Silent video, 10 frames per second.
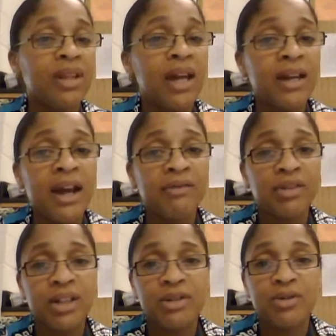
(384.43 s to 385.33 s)
And after
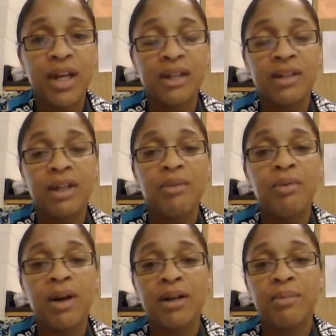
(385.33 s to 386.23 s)
they do that, then they will
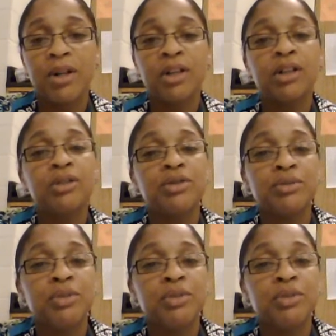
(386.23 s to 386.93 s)
write up a conclusion,